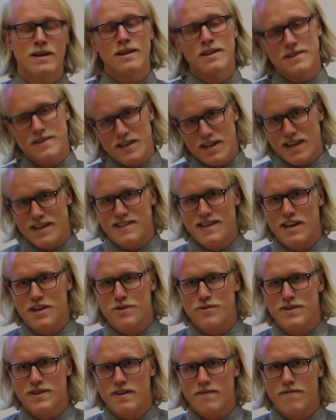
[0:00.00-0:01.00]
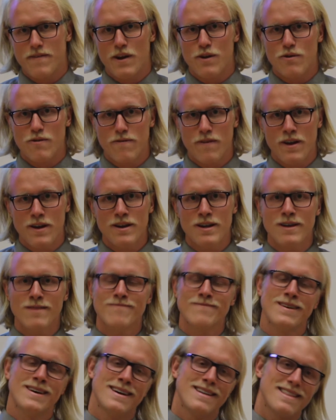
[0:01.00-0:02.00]
The city has yet to receive federal
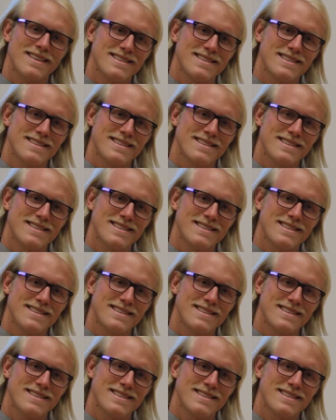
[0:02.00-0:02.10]
funding.